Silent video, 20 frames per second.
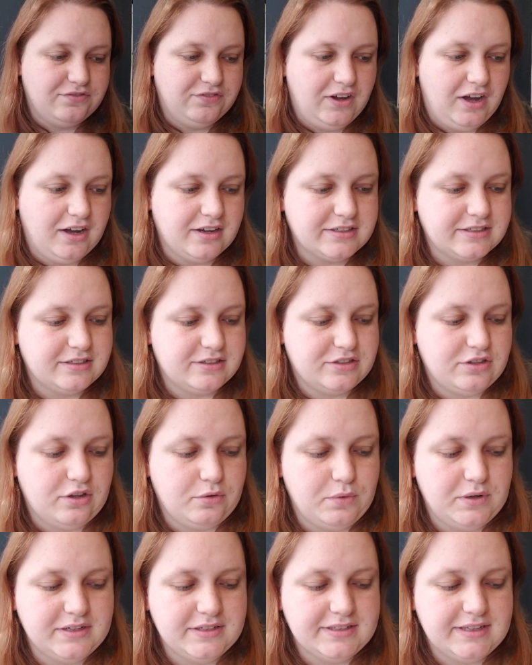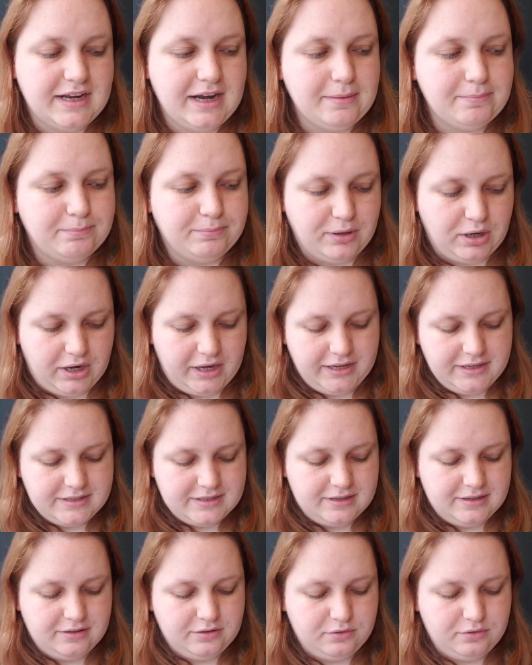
Fox. So the ones that I bought